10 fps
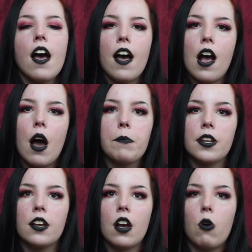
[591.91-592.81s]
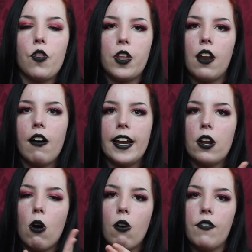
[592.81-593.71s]
I'm gonna go on the line
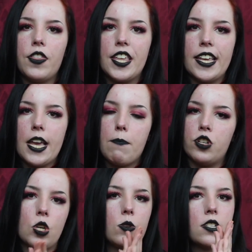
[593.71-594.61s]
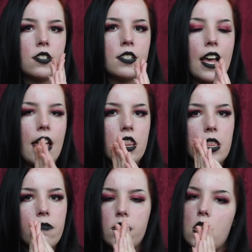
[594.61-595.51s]
of the producers and
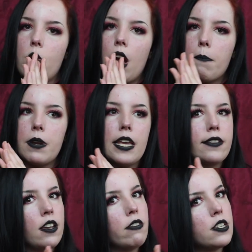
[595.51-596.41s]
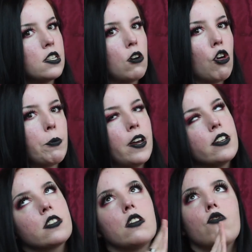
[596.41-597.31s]
the video company saying this is a goth
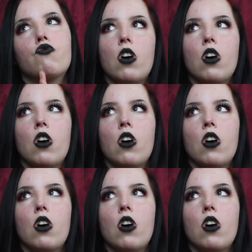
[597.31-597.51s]
person